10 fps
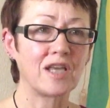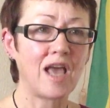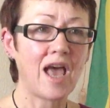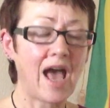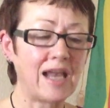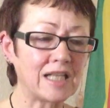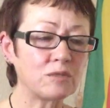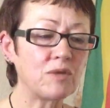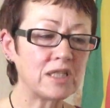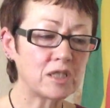And as
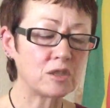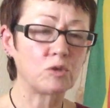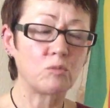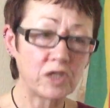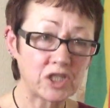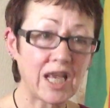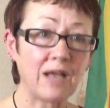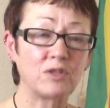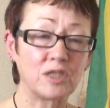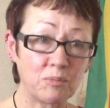we
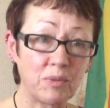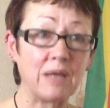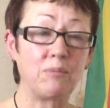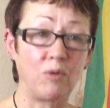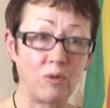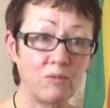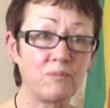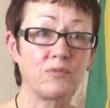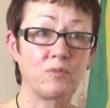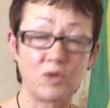shouted to people
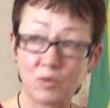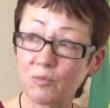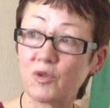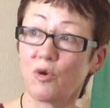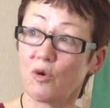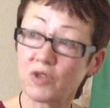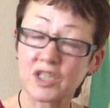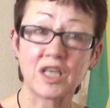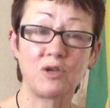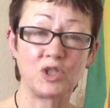with other
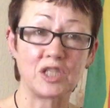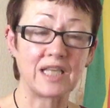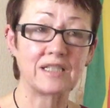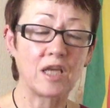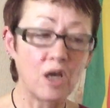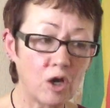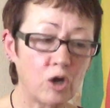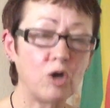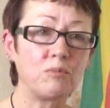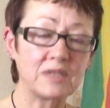socialists,
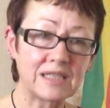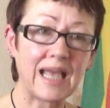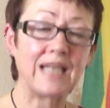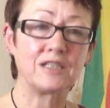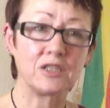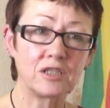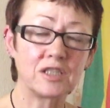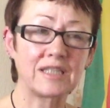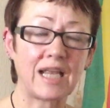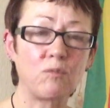come stand
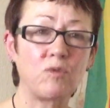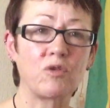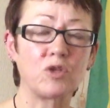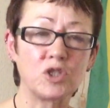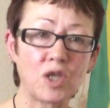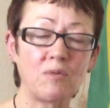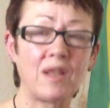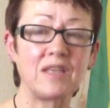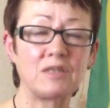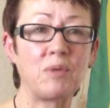with us, don't
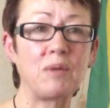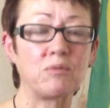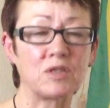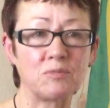let these people